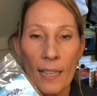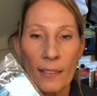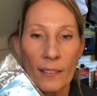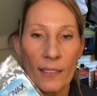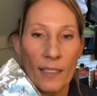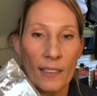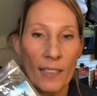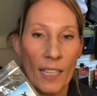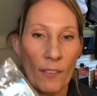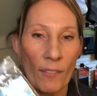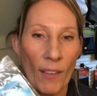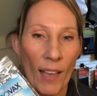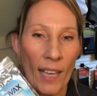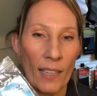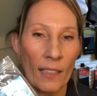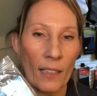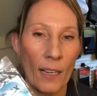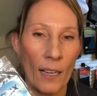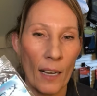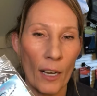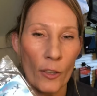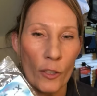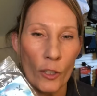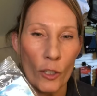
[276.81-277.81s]
that they've had
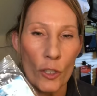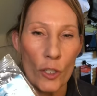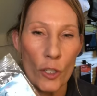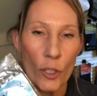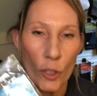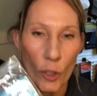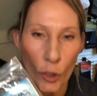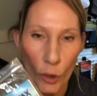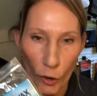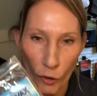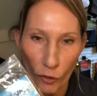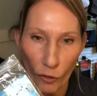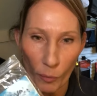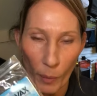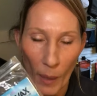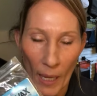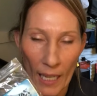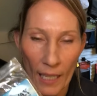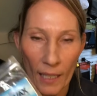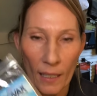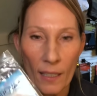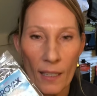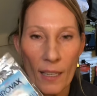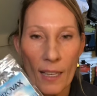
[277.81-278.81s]
other nerve
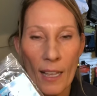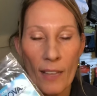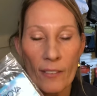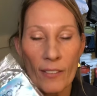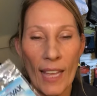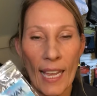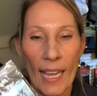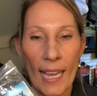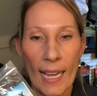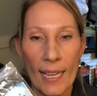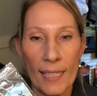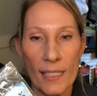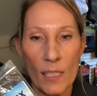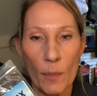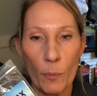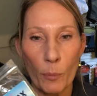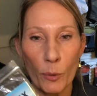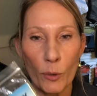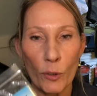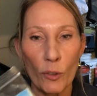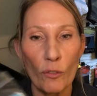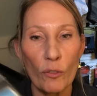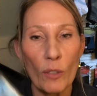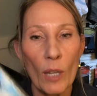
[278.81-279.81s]
pain that has
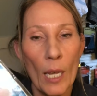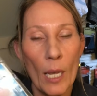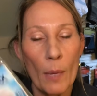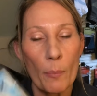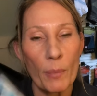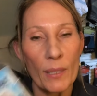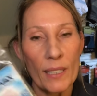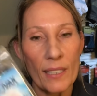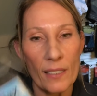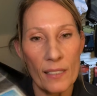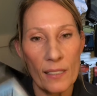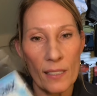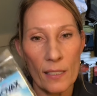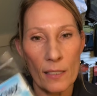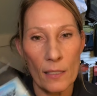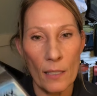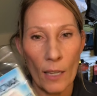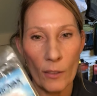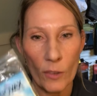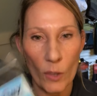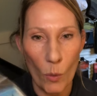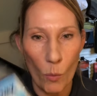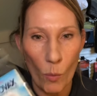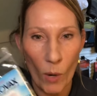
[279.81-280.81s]
improved, but this is
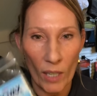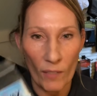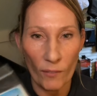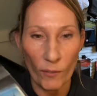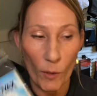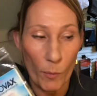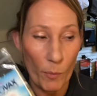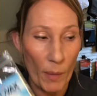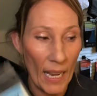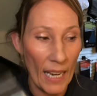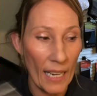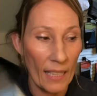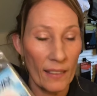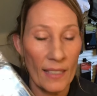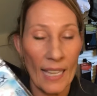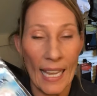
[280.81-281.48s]
not the one for pain.